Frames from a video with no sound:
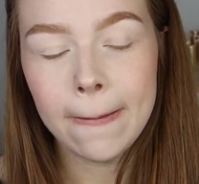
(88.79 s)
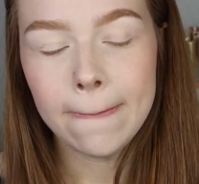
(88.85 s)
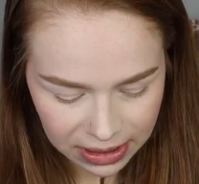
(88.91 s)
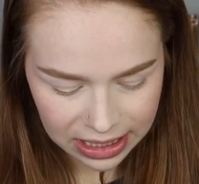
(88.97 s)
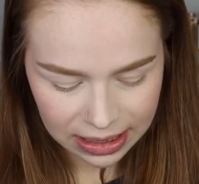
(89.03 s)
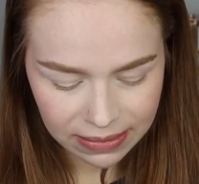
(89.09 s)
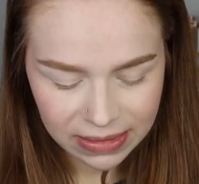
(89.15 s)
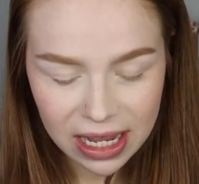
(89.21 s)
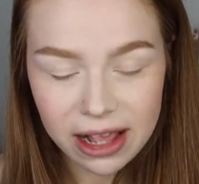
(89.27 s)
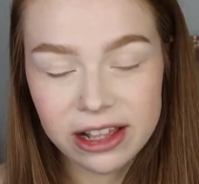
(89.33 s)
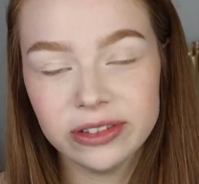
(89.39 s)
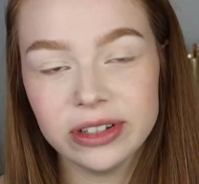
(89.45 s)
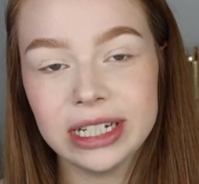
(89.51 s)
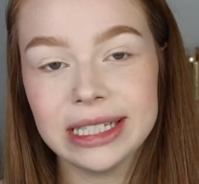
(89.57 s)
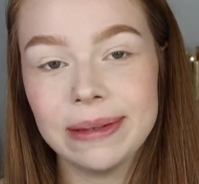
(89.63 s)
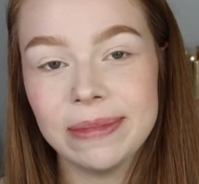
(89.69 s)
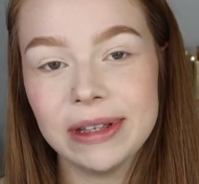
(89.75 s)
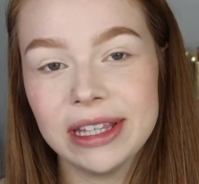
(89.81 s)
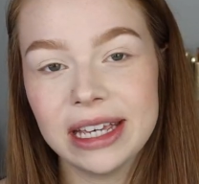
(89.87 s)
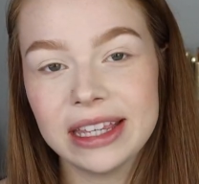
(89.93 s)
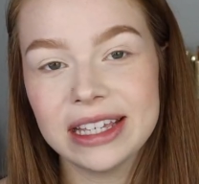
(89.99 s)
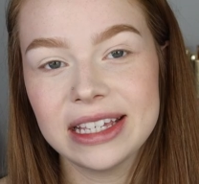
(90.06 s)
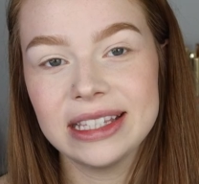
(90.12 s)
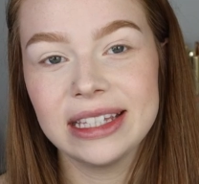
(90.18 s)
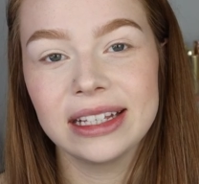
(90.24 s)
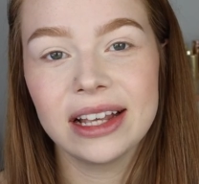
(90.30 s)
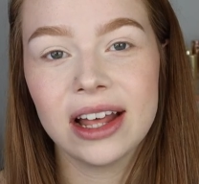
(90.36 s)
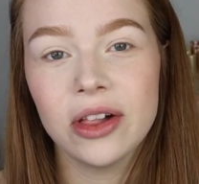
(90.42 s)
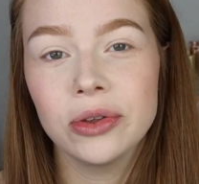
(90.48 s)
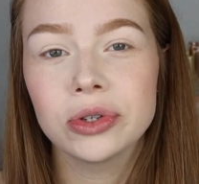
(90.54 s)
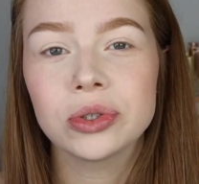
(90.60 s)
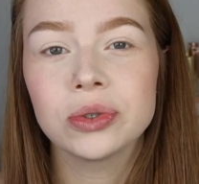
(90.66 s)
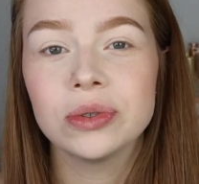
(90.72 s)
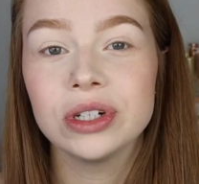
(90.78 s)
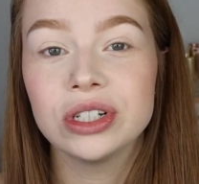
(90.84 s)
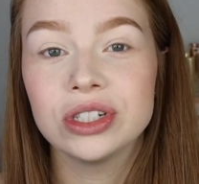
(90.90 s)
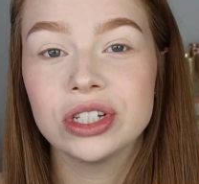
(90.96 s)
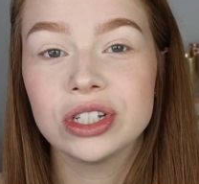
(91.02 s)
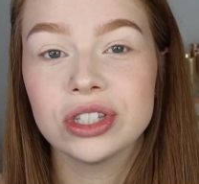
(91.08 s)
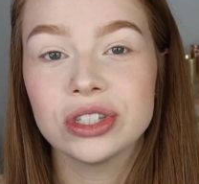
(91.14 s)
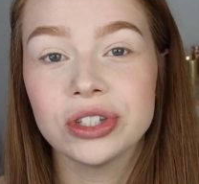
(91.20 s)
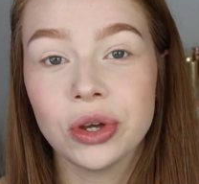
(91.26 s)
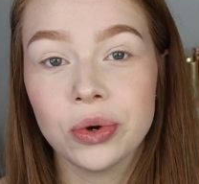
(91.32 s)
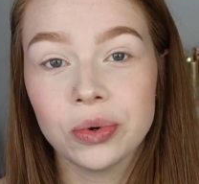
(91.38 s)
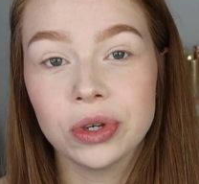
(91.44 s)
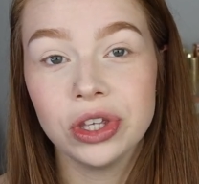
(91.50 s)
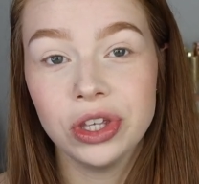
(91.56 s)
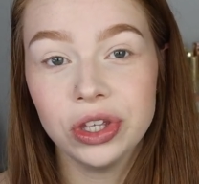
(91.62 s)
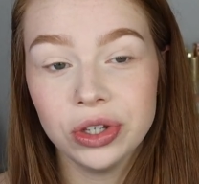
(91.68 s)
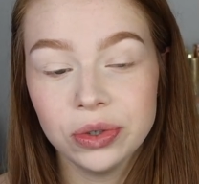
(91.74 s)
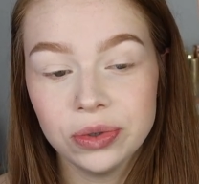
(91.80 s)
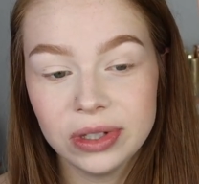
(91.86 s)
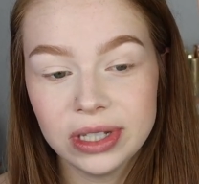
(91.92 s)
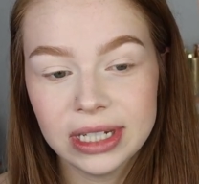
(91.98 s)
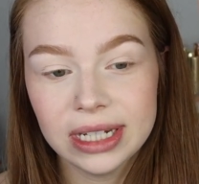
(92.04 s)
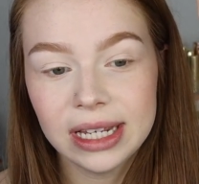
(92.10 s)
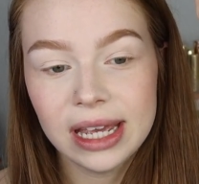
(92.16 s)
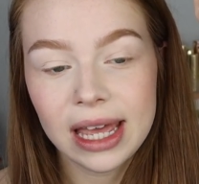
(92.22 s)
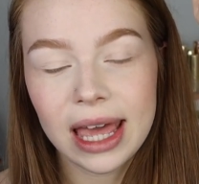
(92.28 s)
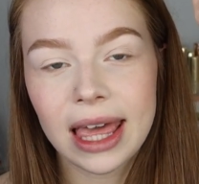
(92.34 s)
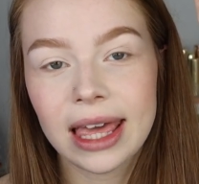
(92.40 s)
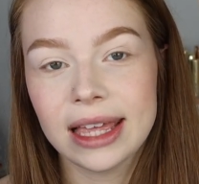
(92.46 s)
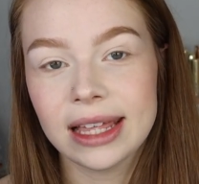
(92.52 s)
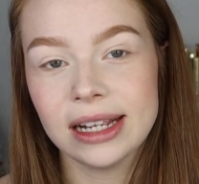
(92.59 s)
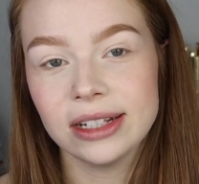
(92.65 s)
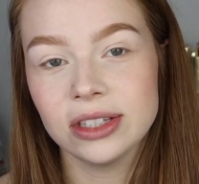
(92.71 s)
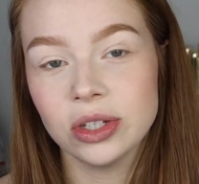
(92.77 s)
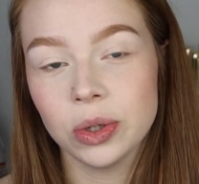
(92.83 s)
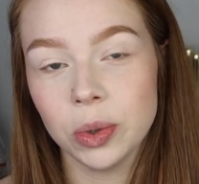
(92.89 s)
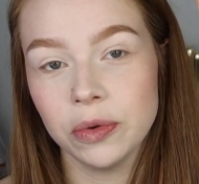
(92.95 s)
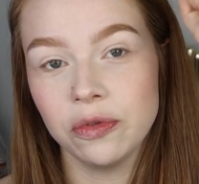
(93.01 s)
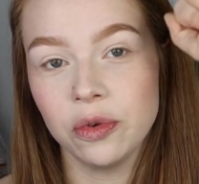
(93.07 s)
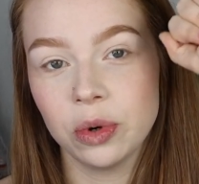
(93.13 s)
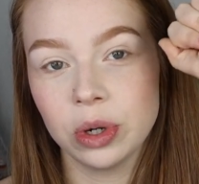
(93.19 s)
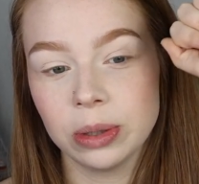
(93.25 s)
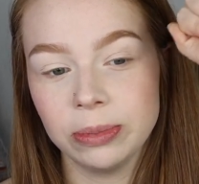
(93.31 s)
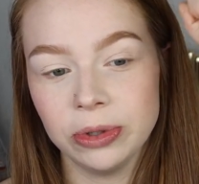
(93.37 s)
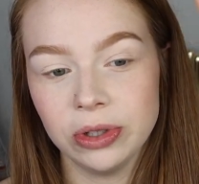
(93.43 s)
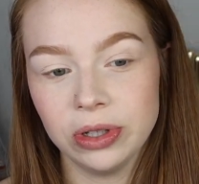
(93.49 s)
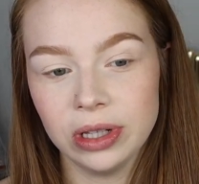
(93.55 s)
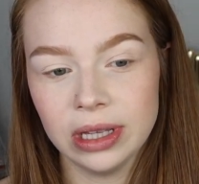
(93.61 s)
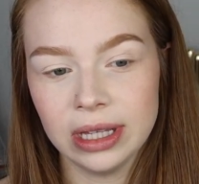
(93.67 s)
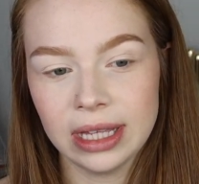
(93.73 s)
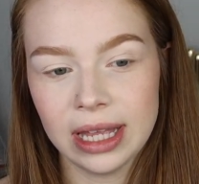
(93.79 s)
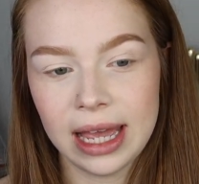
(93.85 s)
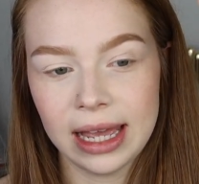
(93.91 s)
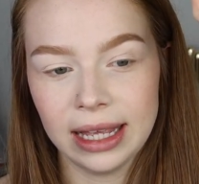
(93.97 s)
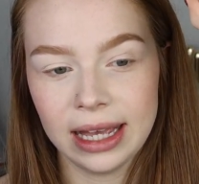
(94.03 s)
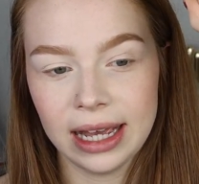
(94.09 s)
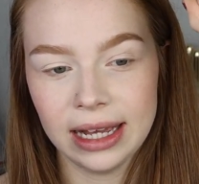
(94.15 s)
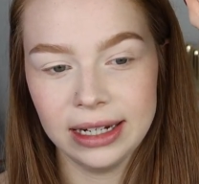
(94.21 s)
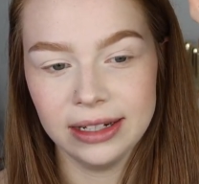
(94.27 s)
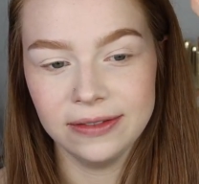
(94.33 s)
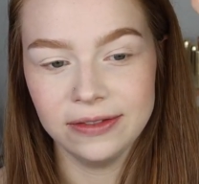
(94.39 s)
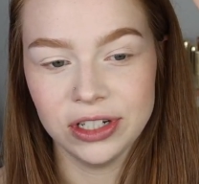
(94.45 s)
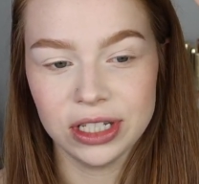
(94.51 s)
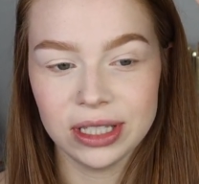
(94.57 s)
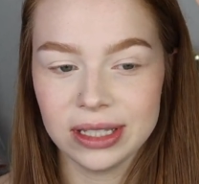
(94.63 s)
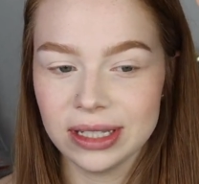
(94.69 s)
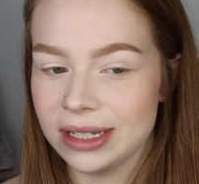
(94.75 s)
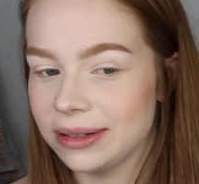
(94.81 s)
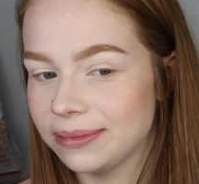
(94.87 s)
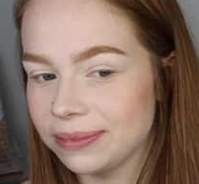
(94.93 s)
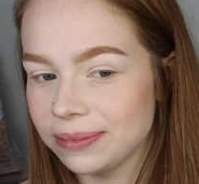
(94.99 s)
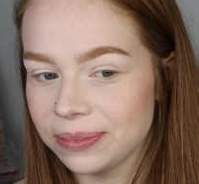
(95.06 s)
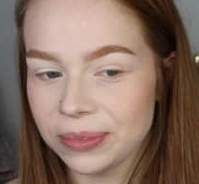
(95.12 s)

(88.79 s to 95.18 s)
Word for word: but sometimes when it's something like this and the color story is just so cute and it's so affordable, I kind of just